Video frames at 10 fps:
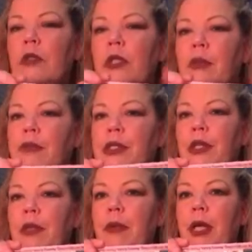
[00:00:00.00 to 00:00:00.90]
tips
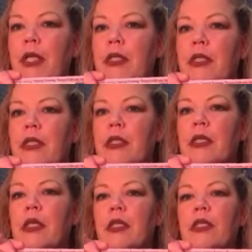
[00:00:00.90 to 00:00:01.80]
on the pens.
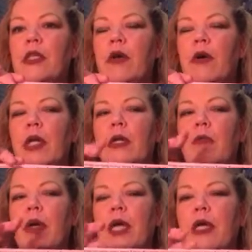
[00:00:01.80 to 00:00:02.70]
So I
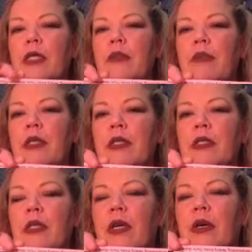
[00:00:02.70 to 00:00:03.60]
know my
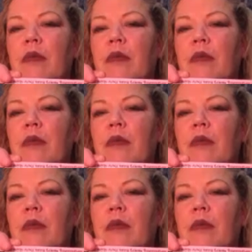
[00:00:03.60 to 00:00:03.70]
husband,